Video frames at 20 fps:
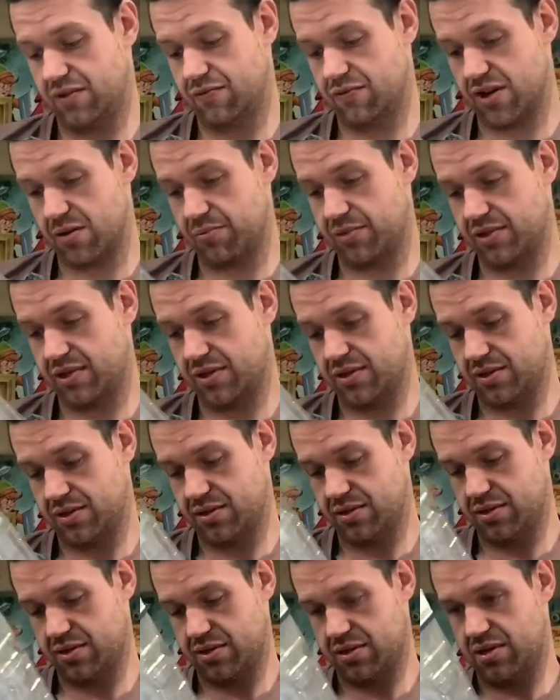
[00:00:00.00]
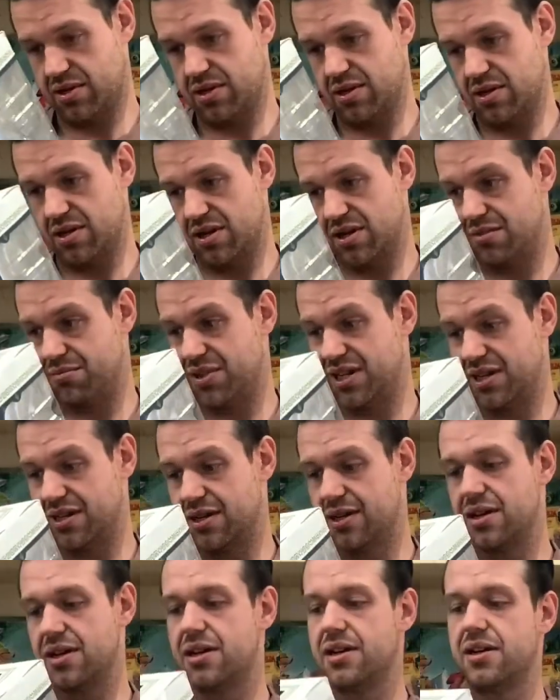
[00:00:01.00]
ripped. I mean,
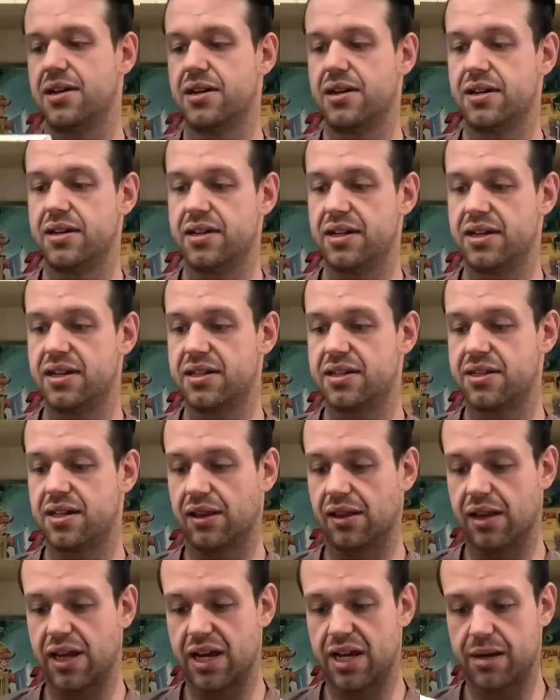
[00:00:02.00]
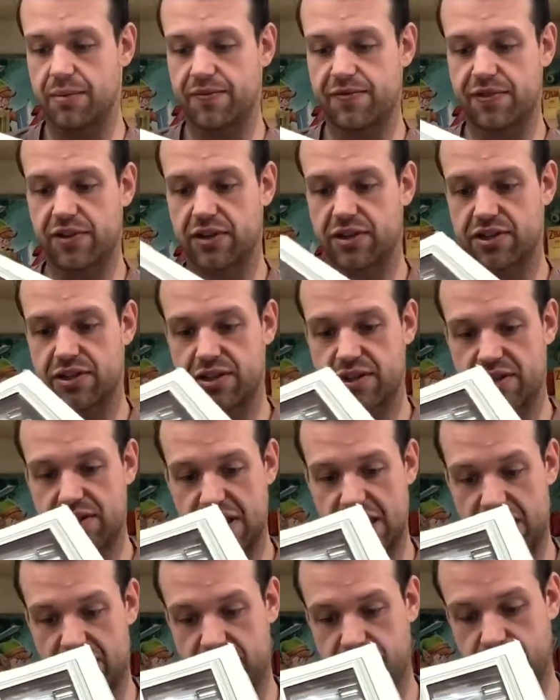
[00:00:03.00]
it is the light up function
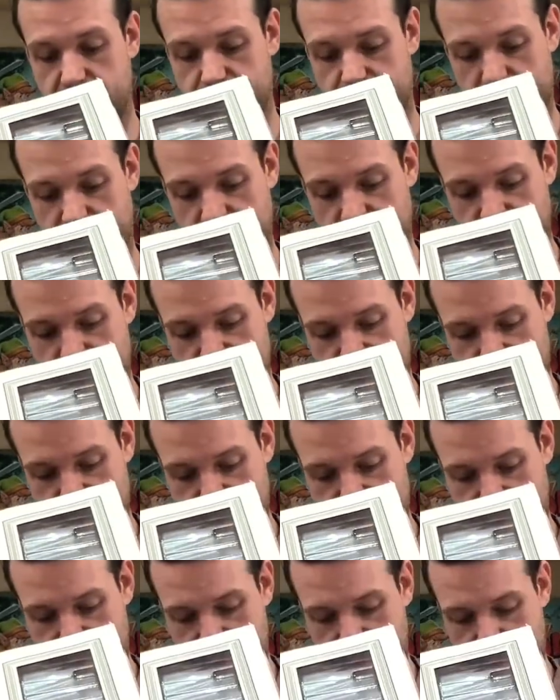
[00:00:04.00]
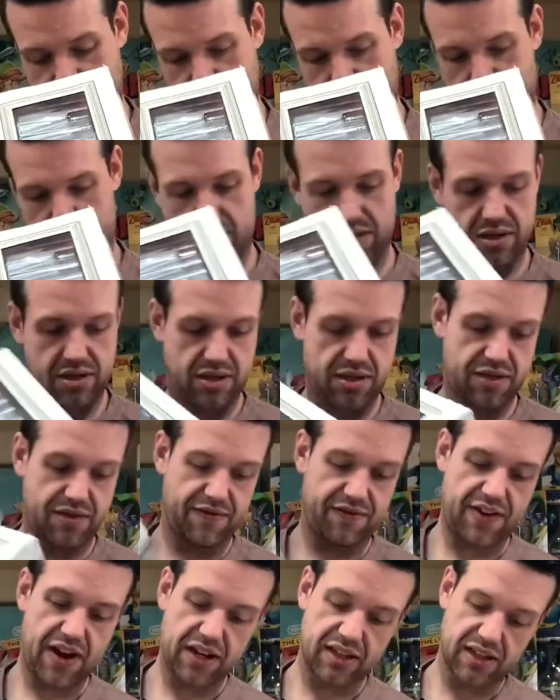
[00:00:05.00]
statue, but the
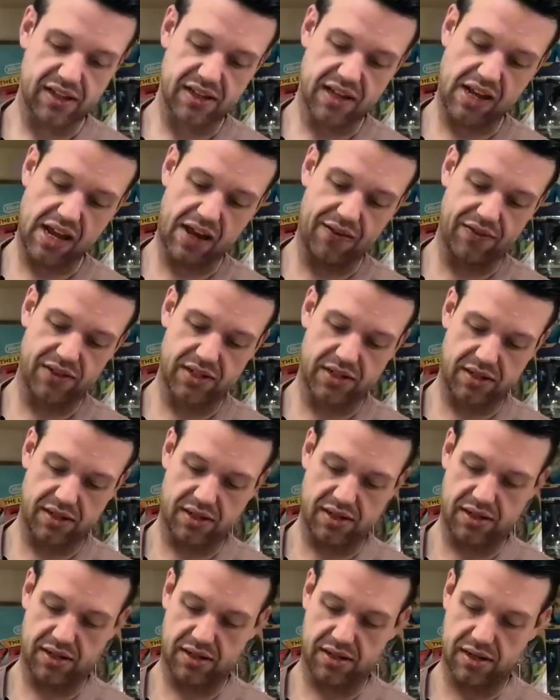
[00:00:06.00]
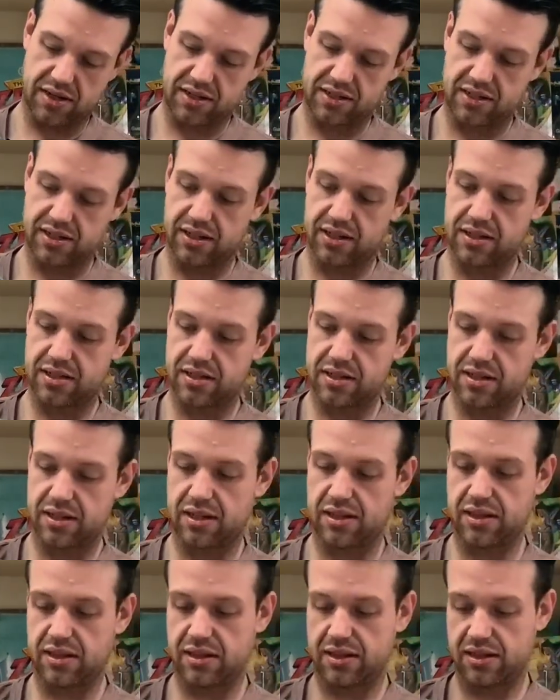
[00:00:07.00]
fact that they gave us this
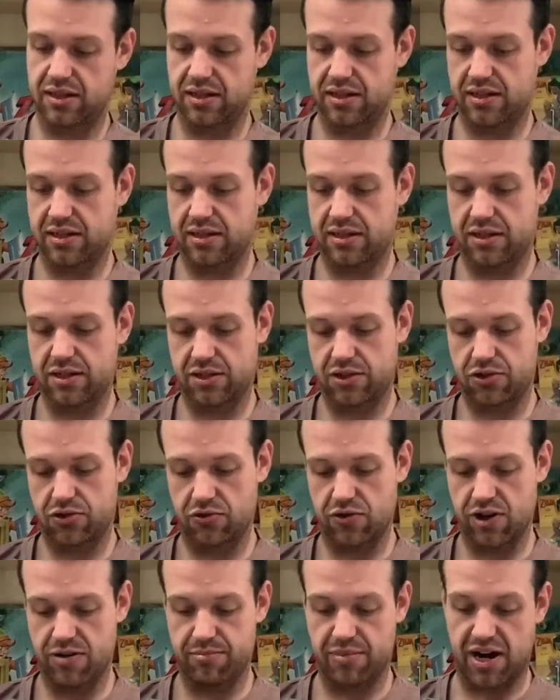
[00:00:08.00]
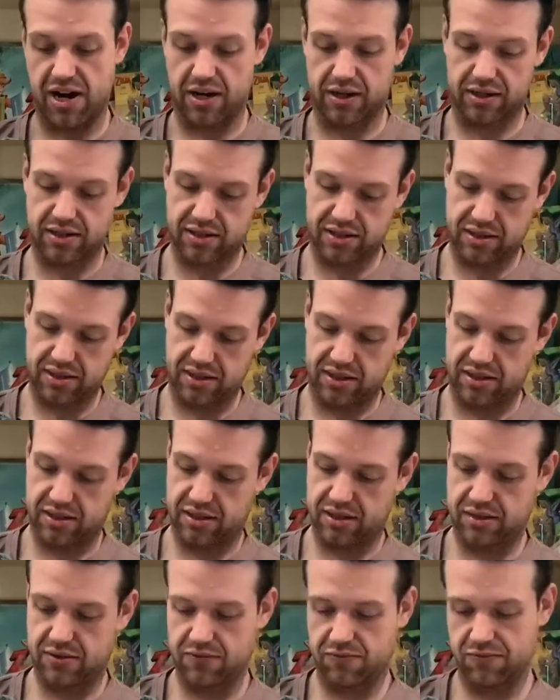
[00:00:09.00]
in this destroyed box
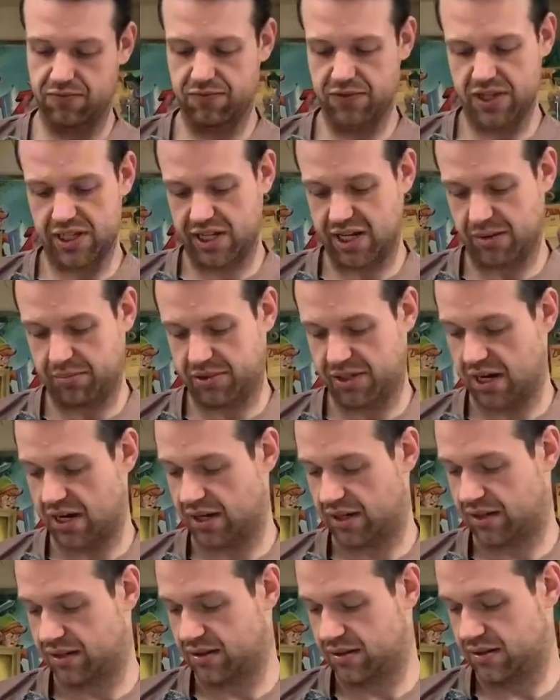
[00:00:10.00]
is really upsetting.